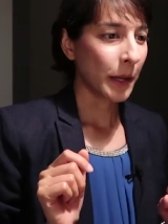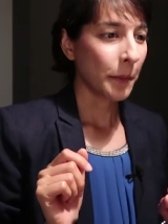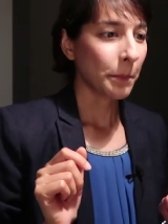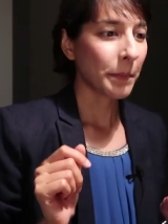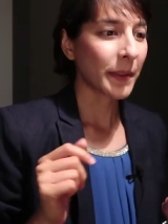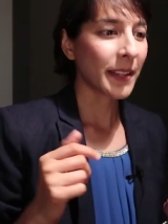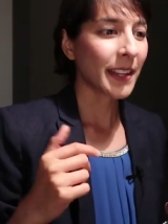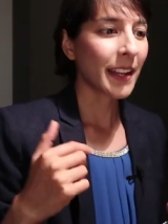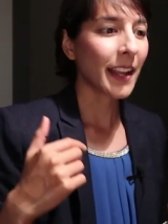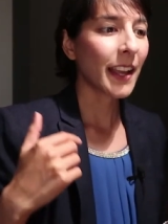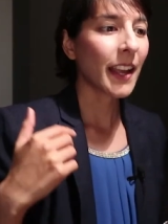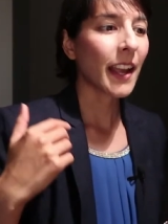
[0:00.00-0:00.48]

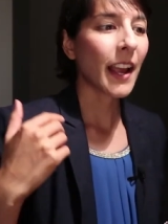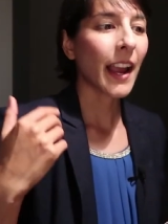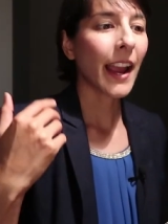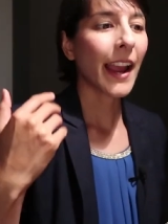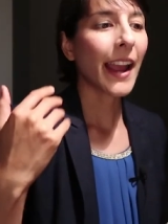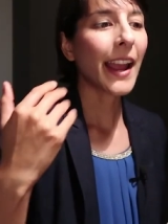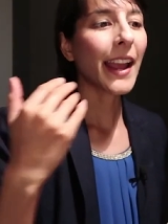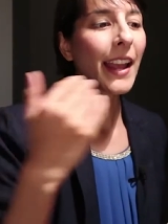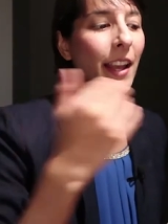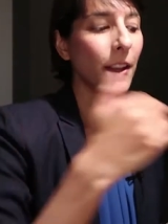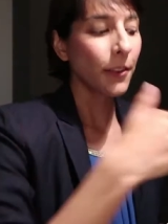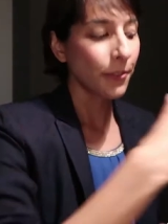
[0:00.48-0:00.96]
But
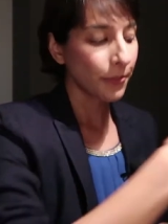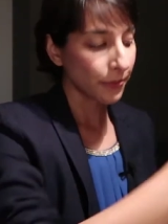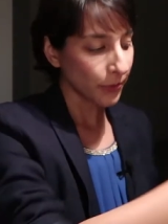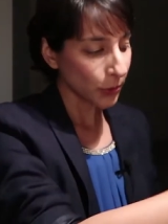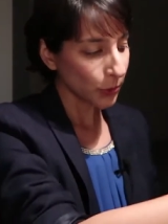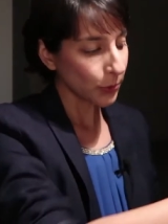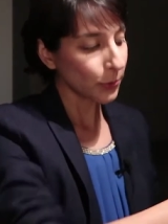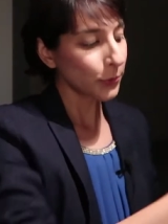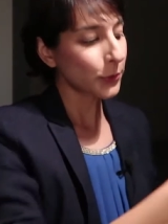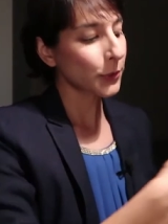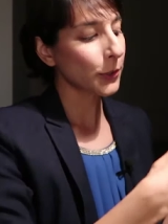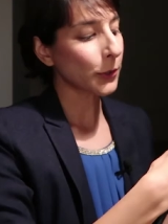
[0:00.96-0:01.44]
if
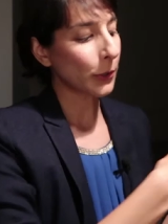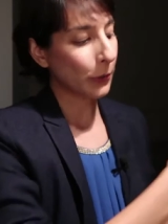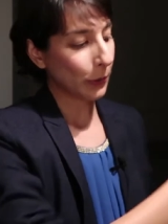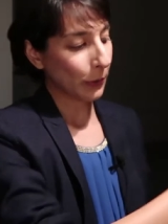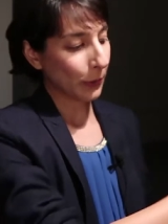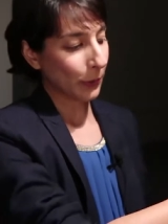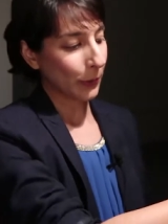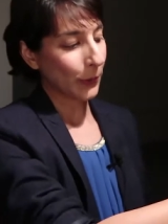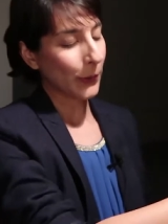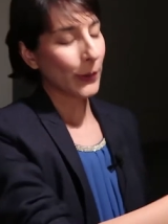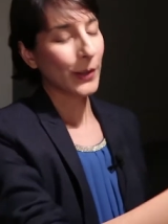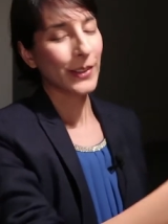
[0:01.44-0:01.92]
you
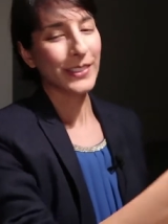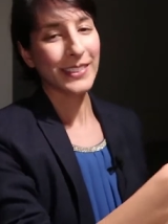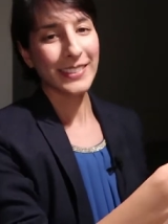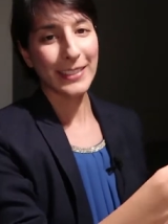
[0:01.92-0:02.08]
do